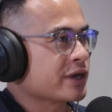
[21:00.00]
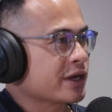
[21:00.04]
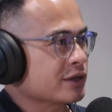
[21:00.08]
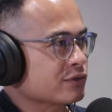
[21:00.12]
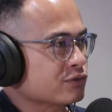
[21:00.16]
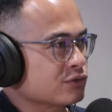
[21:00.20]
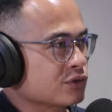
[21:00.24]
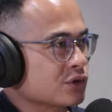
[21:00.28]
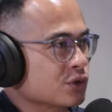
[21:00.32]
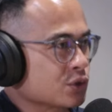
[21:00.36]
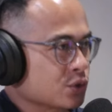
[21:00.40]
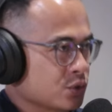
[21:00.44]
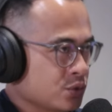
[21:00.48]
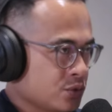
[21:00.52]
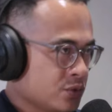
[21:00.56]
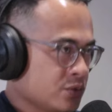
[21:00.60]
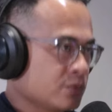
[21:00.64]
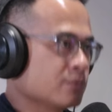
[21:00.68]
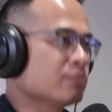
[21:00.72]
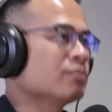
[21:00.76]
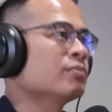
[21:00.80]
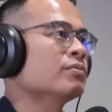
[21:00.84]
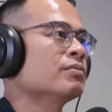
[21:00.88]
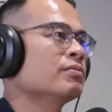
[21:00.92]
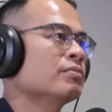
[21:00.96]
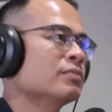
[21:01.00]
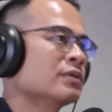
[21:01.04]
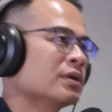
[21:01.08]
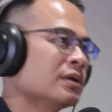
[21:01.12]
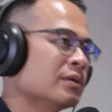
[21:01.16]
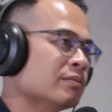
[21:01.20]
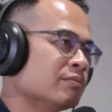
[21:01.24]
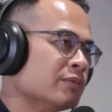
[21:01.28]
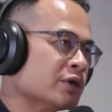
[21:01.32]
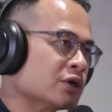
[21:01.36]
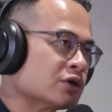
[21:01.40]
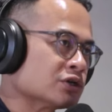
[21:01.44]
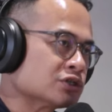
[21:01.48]
get through.
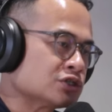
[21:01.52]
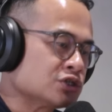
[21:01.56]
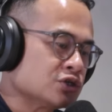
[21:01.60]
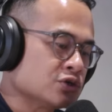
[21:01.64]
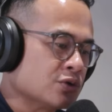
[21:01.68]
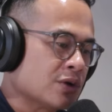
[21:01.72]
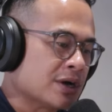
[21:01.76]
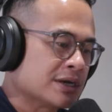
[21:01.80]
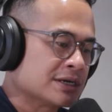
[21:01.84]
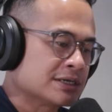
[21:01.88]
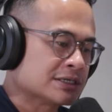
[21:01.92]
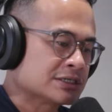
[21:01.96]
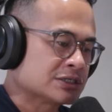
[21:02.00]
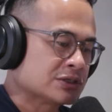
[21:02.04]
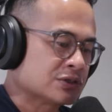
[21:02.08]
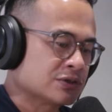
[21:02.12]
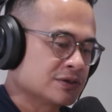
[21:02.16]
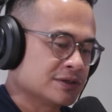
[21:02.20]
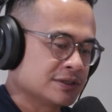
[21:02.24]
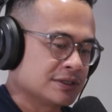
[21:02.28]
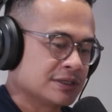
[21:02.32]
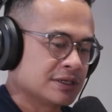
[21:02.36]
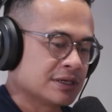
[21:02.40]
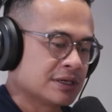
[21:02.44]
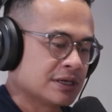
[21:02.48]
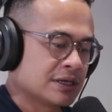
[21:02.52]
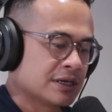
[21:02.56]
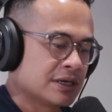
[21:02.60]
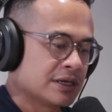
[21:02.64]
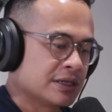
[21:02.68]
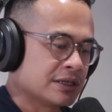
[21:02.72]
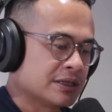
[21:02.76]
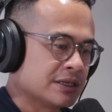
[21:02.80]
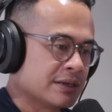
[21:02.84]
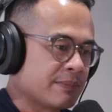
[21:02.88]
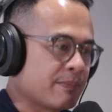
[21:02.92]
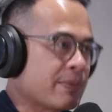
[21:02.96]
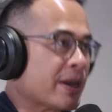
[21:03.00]
Because you understood
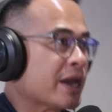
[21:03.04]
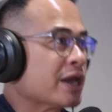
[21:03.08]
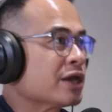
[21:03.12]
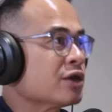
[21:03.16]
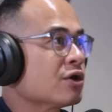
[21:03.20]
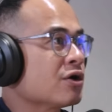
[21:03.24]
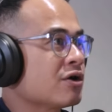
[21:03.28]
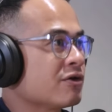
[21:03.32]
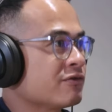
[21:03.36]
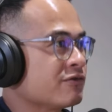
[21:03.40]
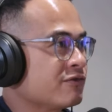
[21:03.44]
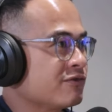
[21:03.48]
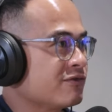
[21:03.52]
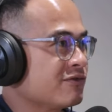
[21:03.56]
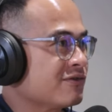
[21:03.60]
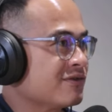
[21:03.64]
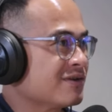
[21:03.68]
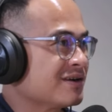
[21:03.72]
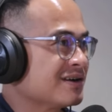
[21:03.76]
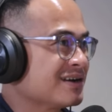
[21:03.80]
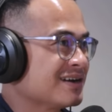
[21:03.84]
the payoff.